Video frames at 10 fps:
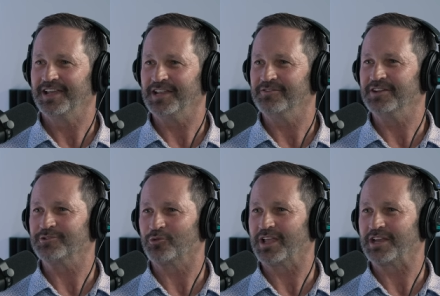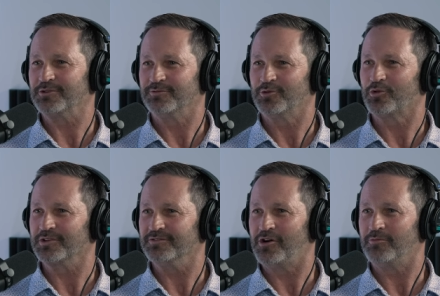an event in Orlando,
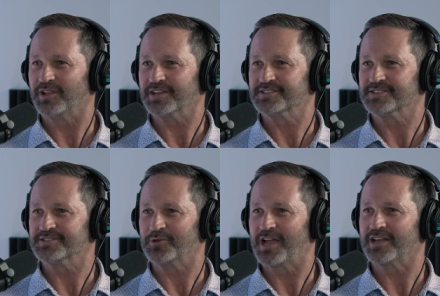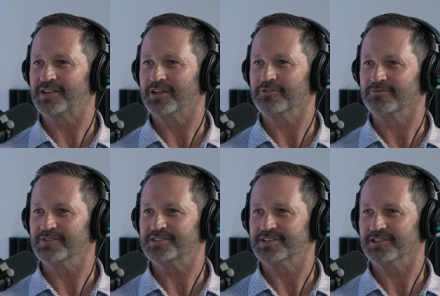Florida, of all places, and we got together and
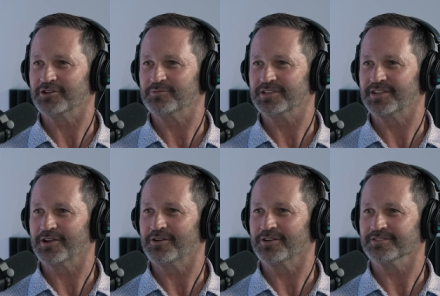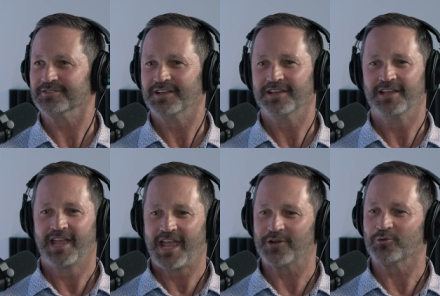visited a little bit there and
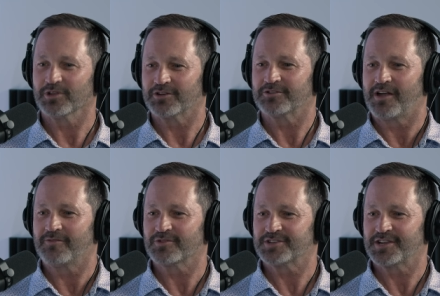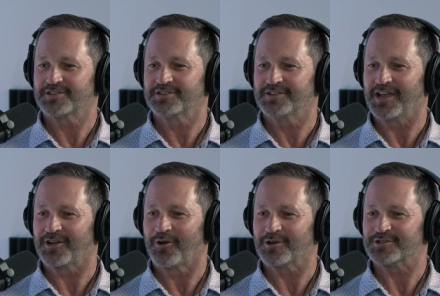had a really good conversation. I
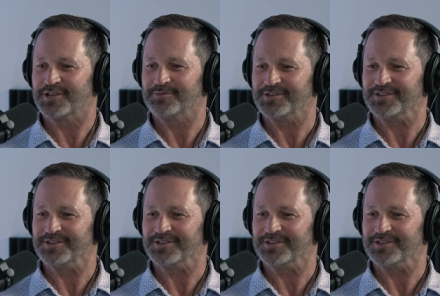encouraged him